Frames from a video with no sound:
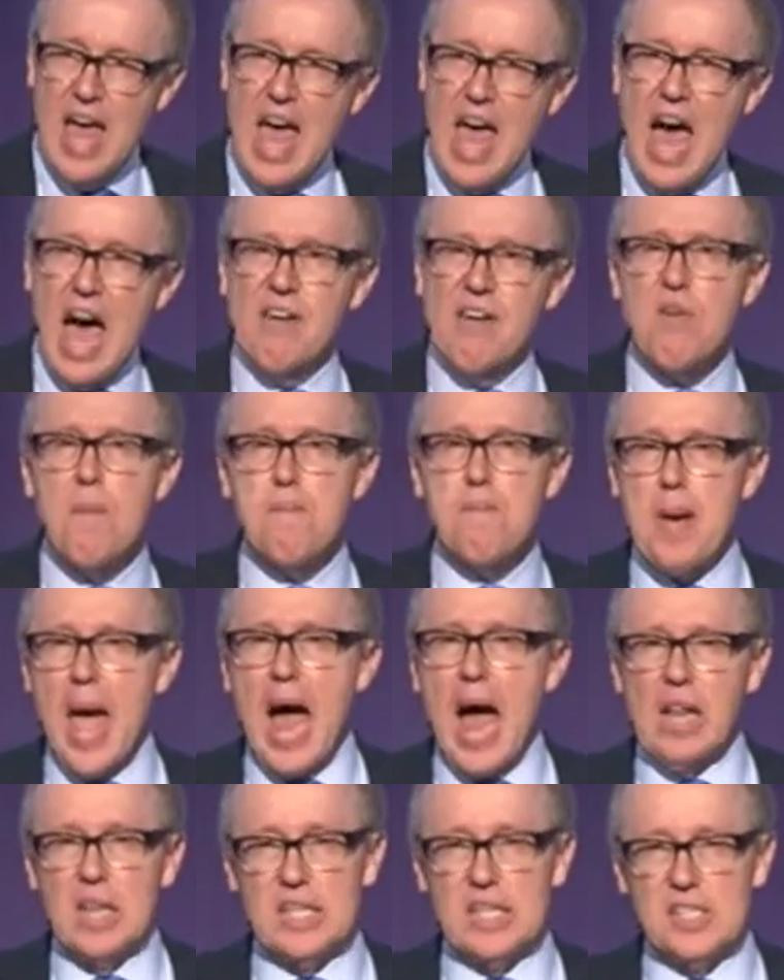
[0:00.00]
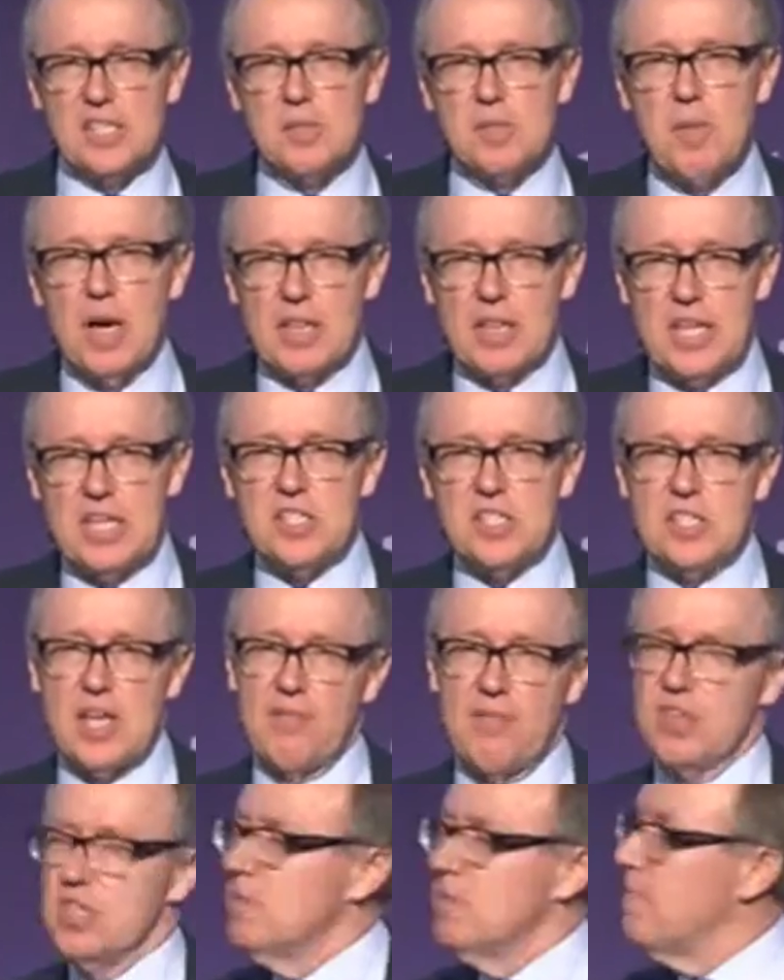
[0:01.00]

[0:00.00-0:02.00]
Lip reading: have a balance among these 7